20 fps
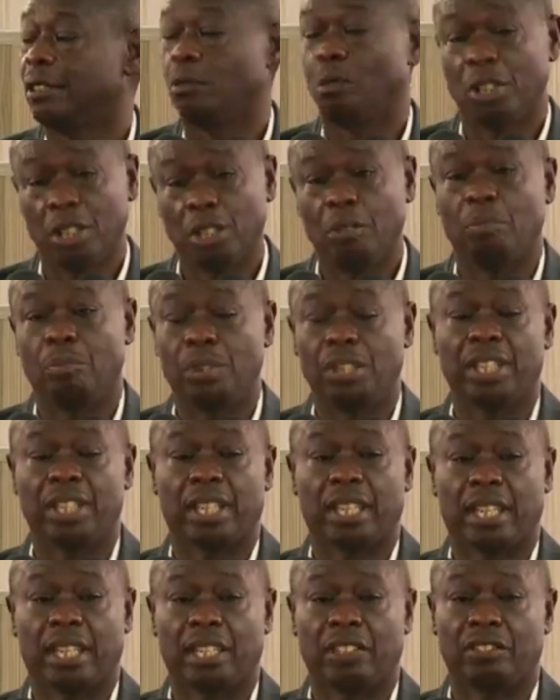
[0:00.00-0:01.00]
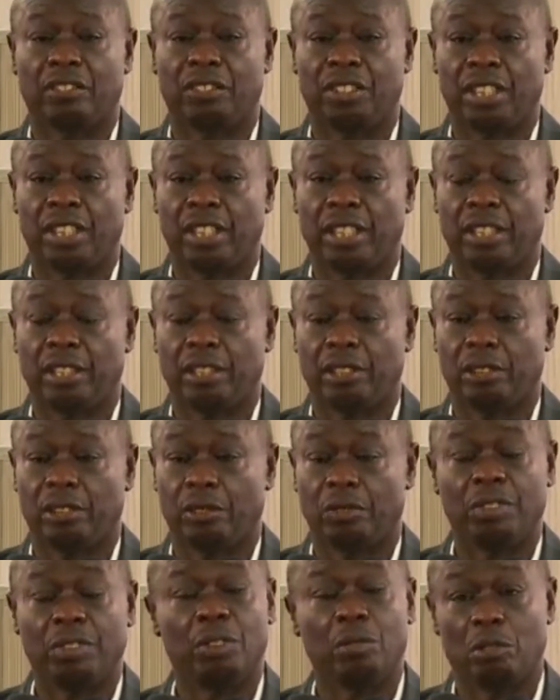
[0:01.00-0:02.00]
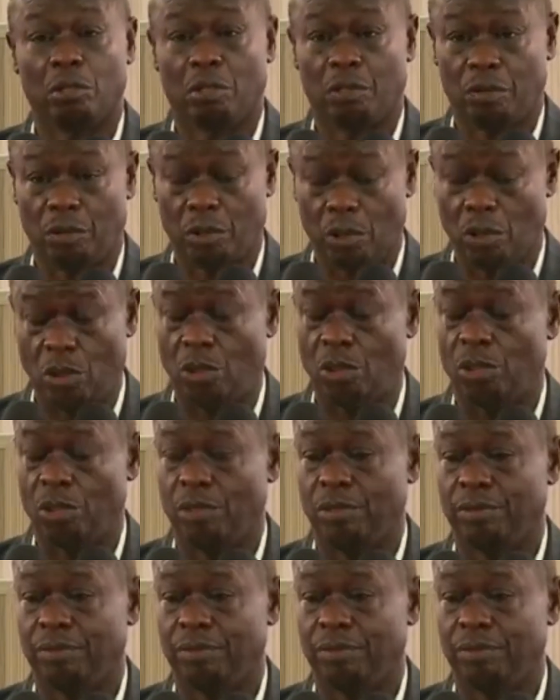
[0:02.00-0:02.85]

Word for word: will be a country of the rule of law.